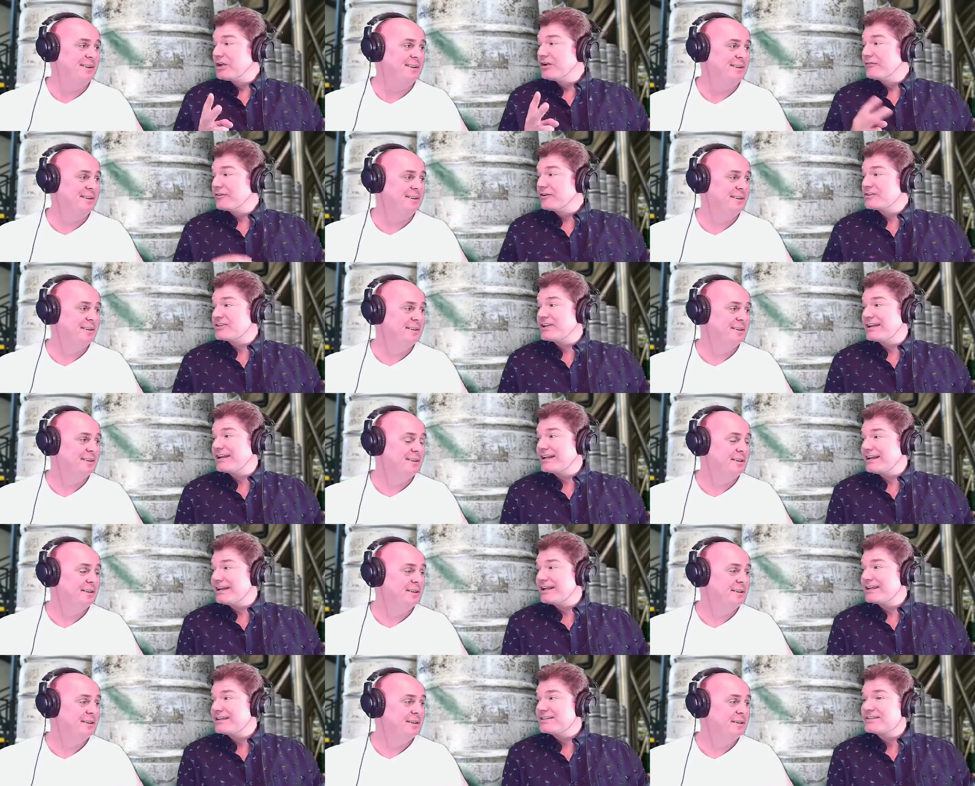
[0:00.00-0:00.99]

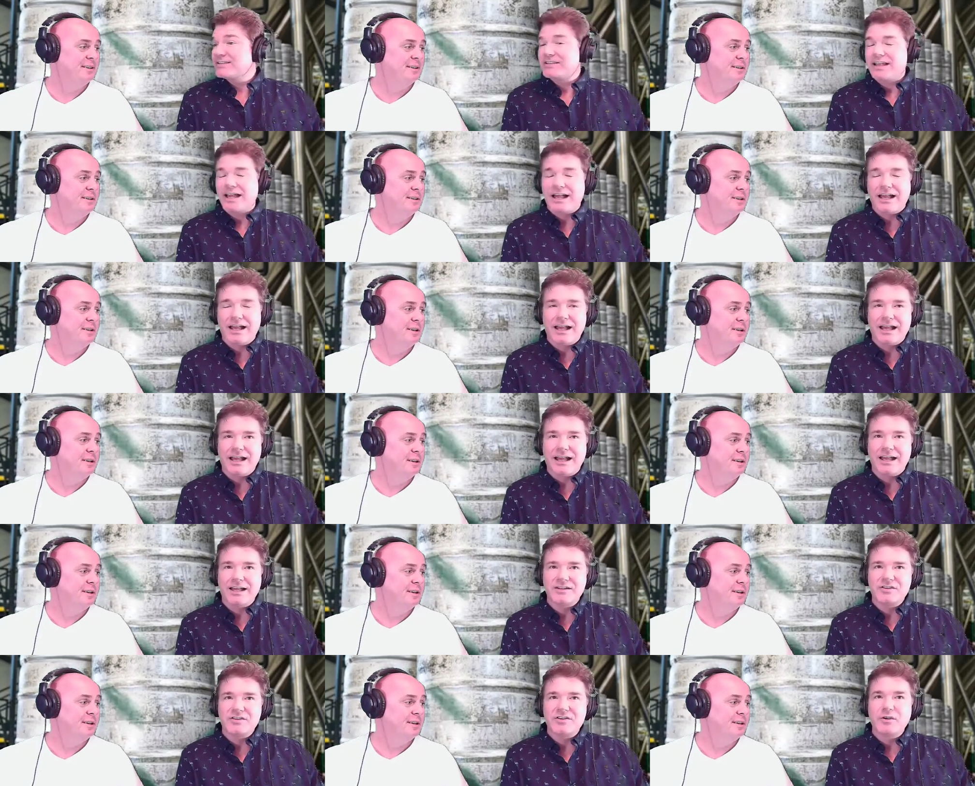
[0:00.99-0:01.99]
Speaker 1: virginities
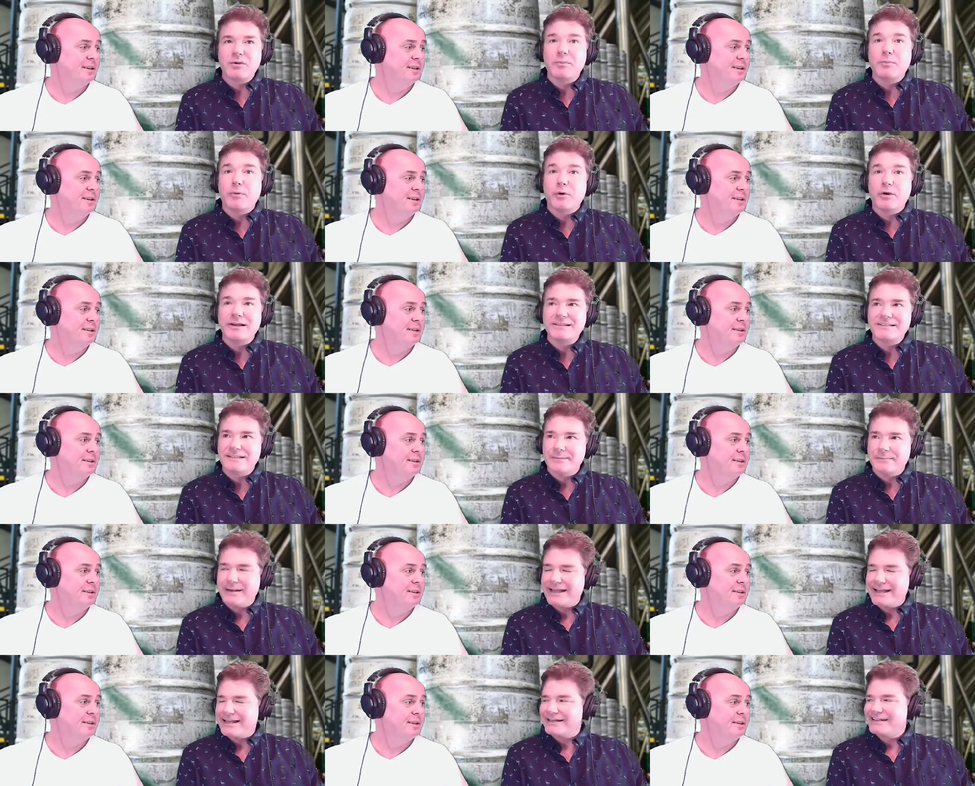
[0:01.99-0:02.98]
uh, to Boyz two
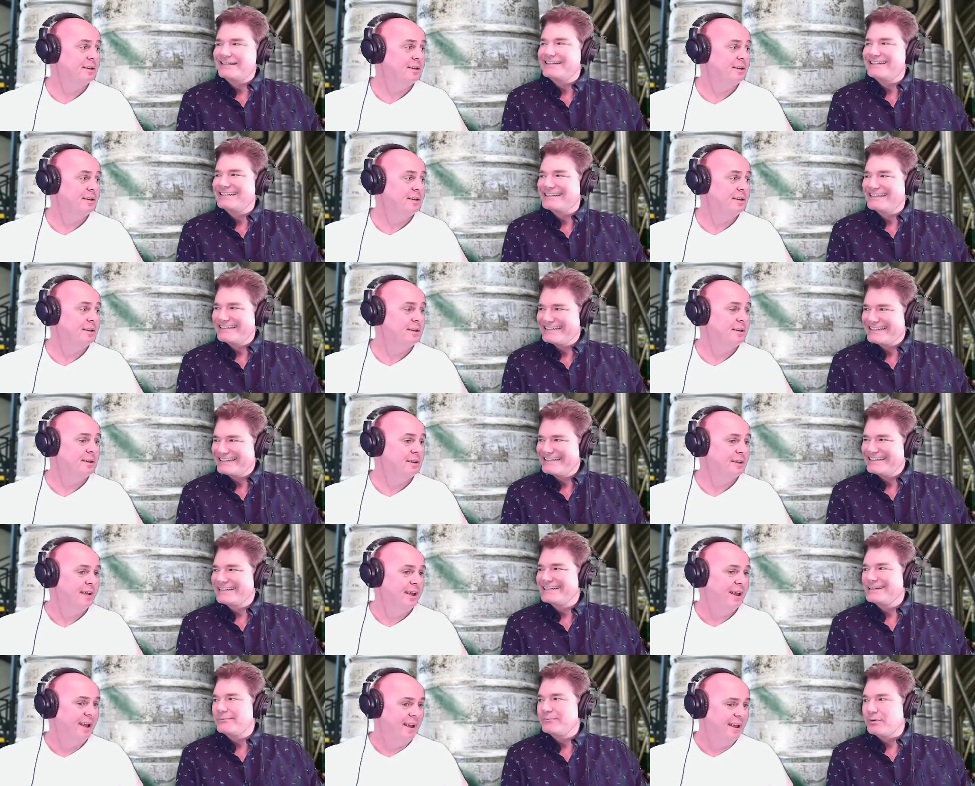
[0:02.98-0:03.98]
Men.
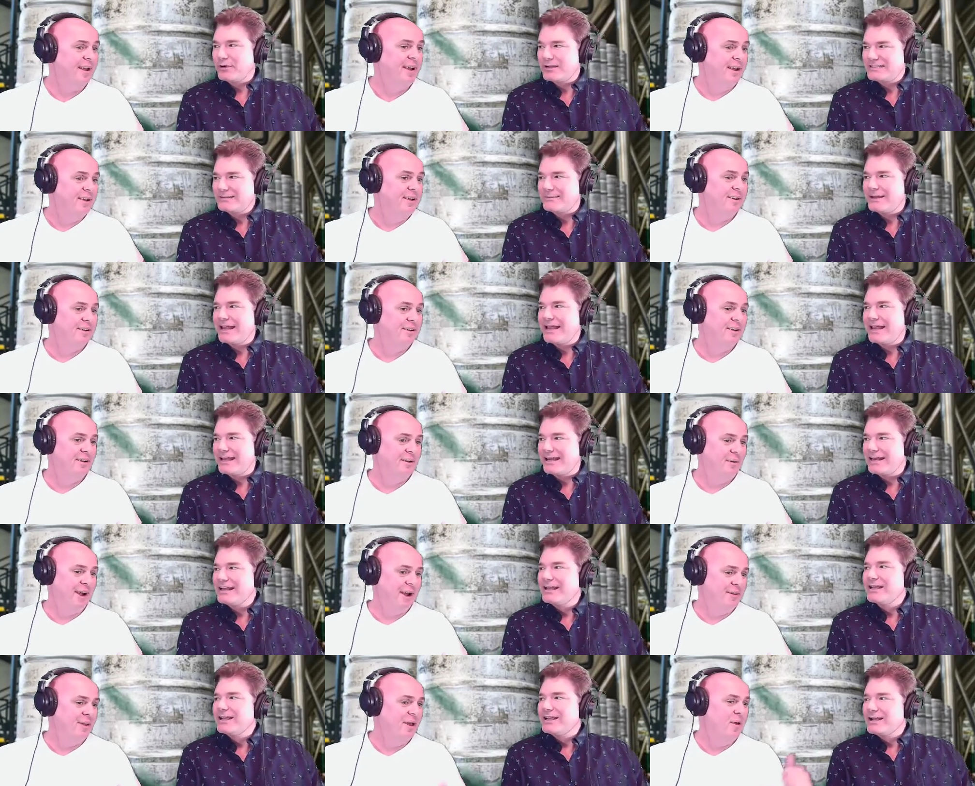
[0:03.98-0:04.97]
Boyz two Men,
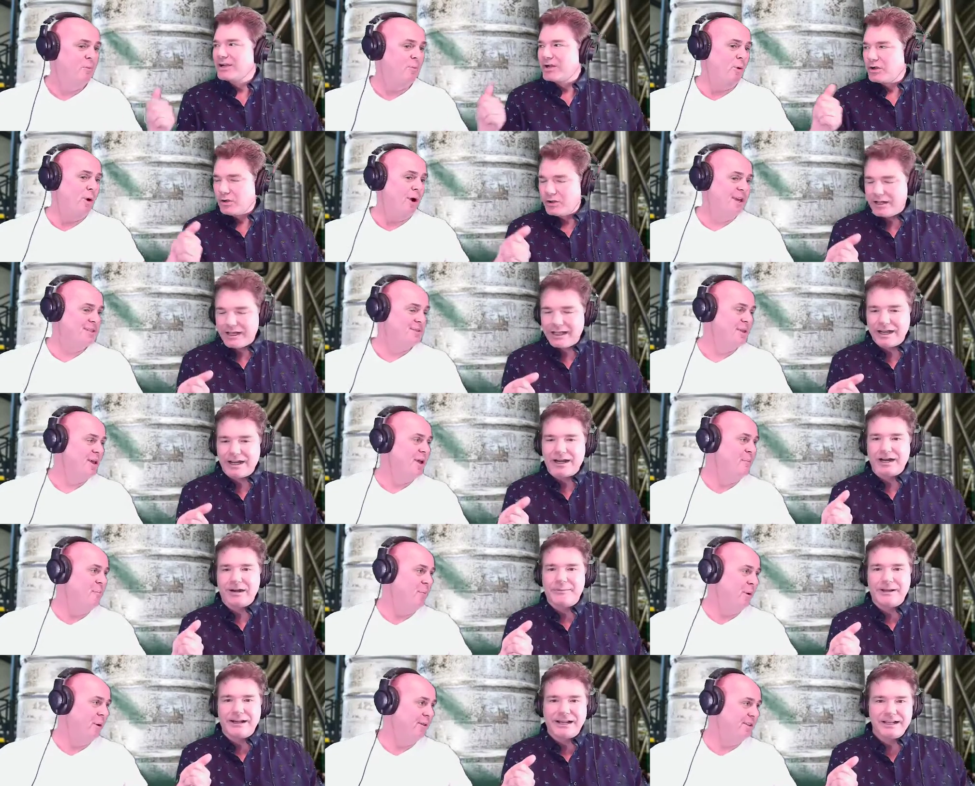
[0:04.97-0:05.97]
Wait,
Speaker 2: Boys,
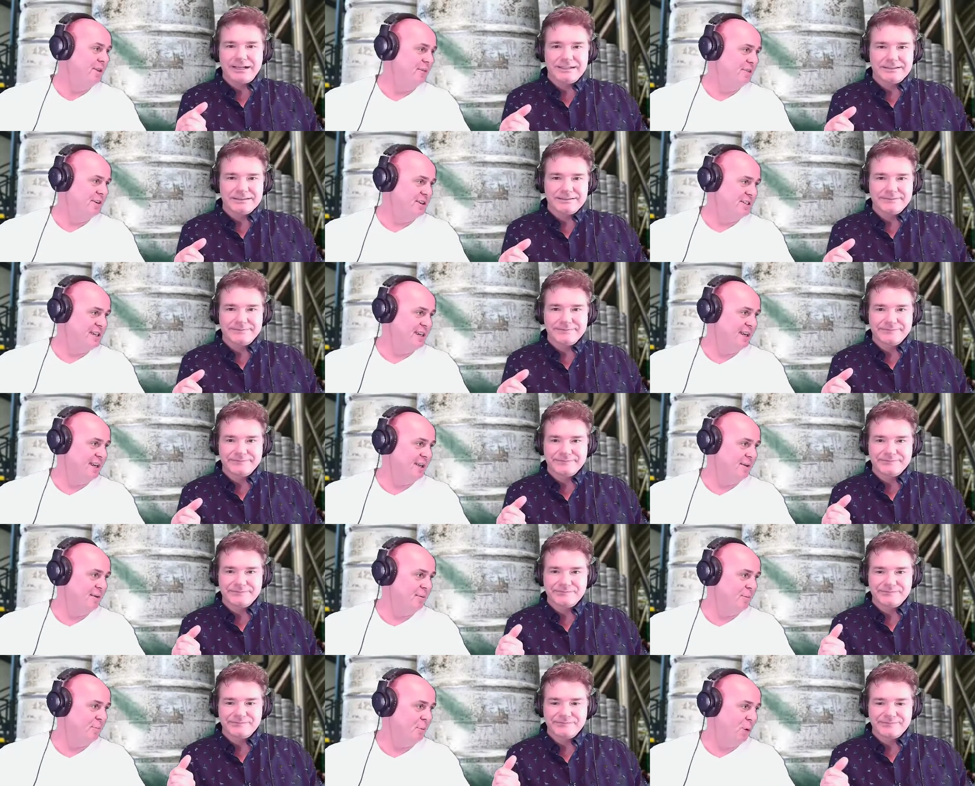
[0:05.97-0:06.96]
Boy, the Virginia
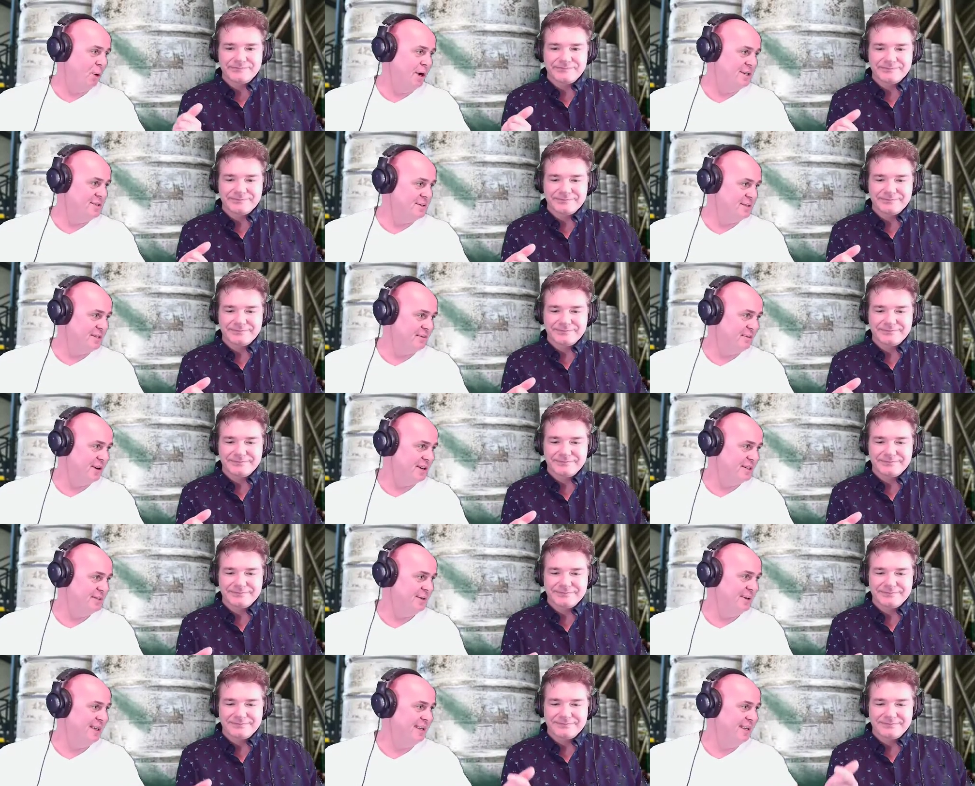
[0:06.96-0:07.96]
Boys was the first
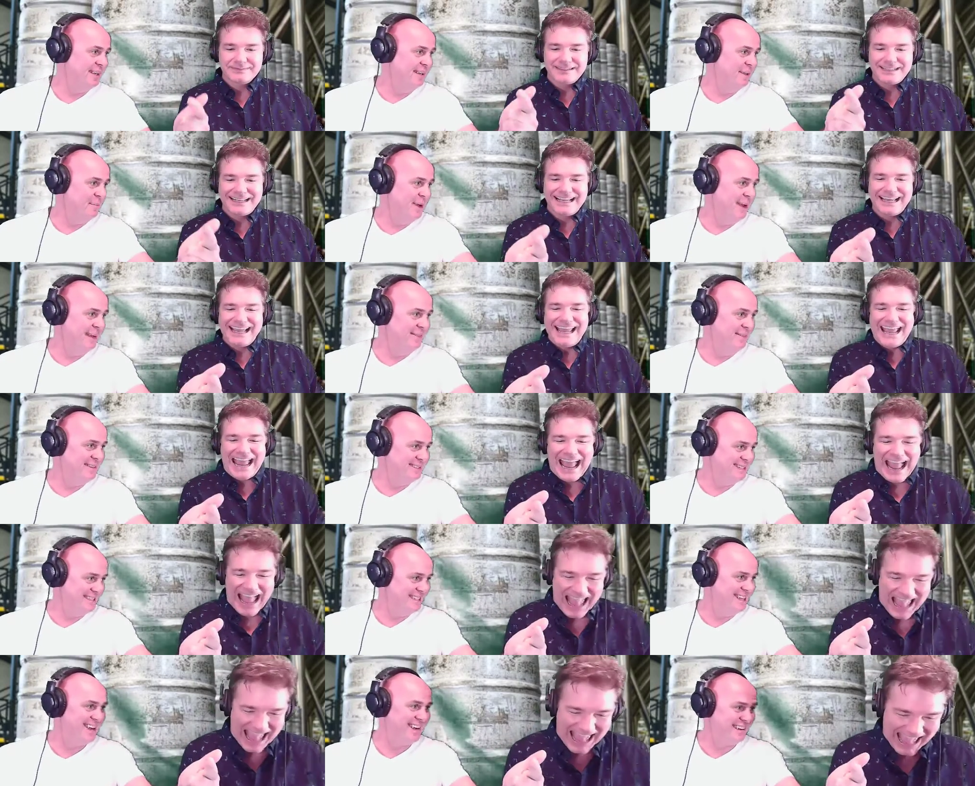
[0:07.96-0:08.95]
one, then the Men yeah. was the
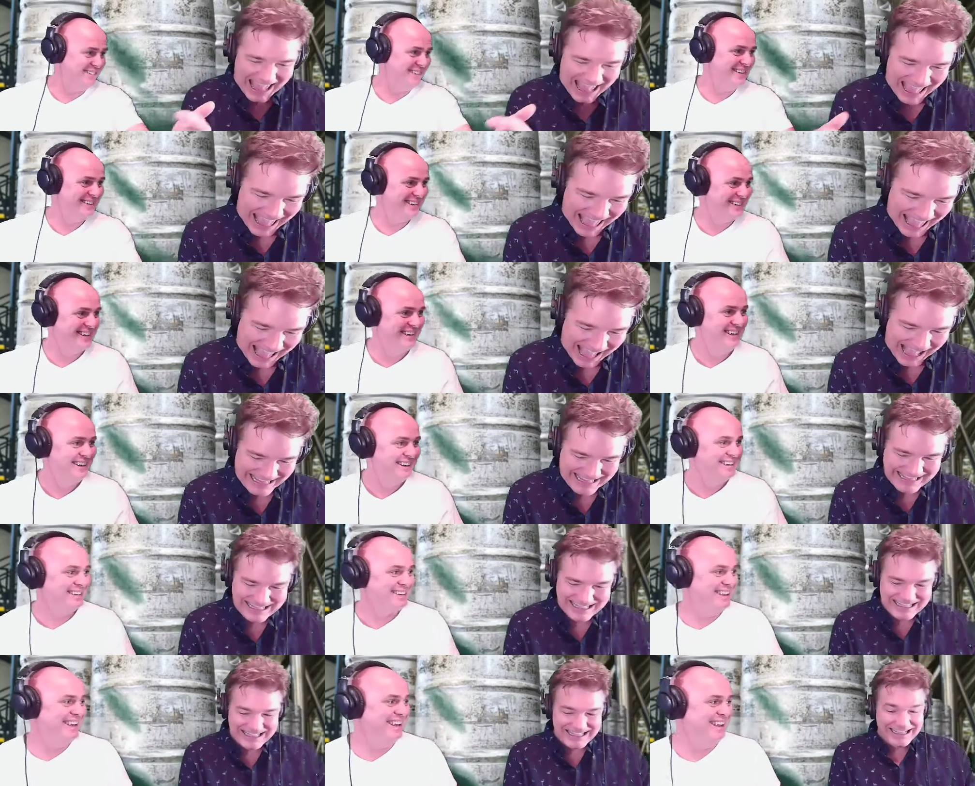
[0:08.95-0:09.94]
second one? Or...
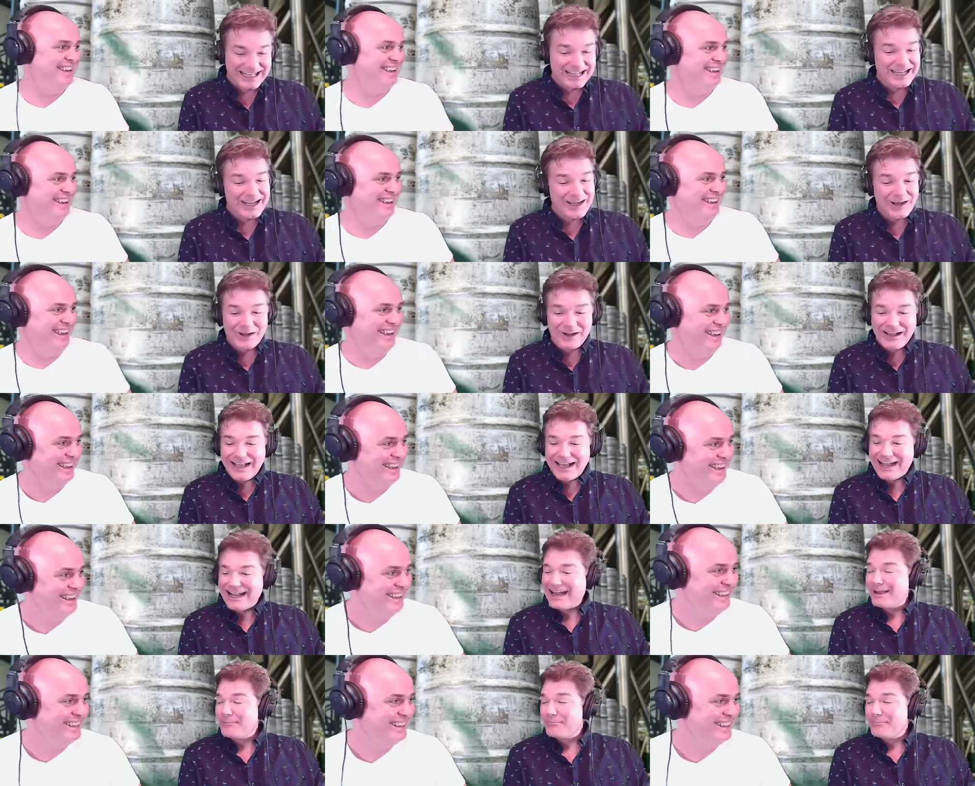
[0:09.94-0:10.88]
oh, yeah, I